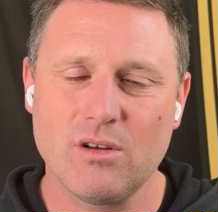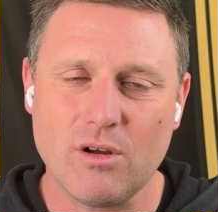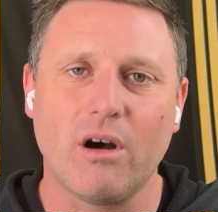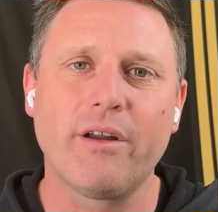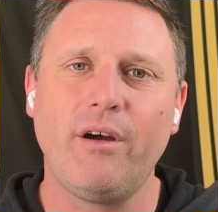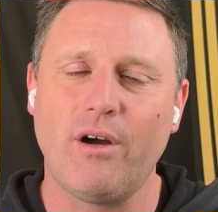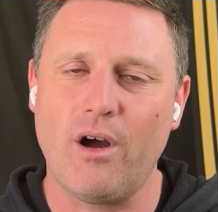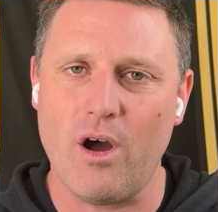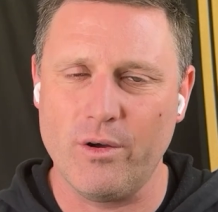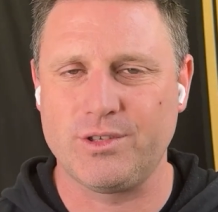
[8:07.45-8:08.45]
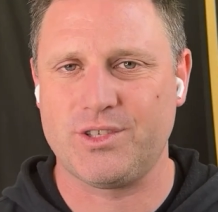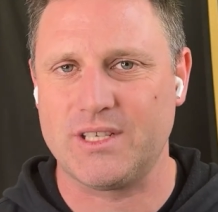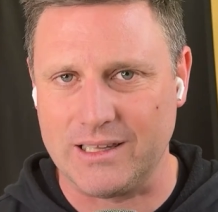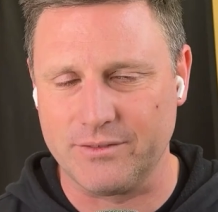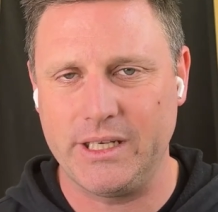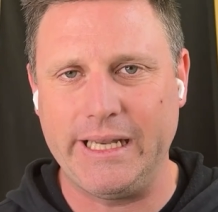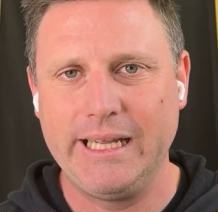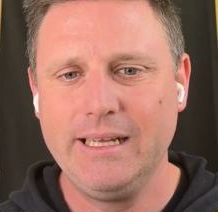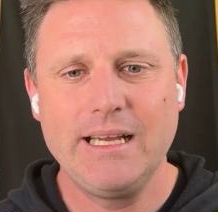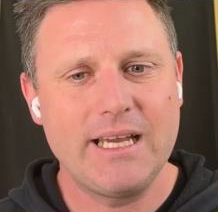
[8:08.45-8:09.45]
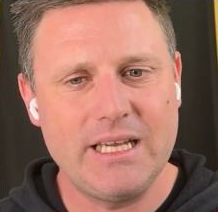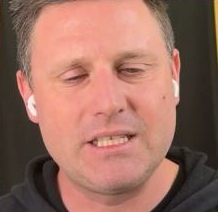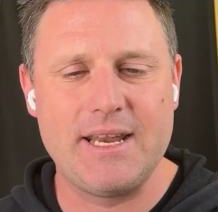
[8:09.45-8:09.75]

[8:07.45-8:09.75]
Connor O'Sullivan is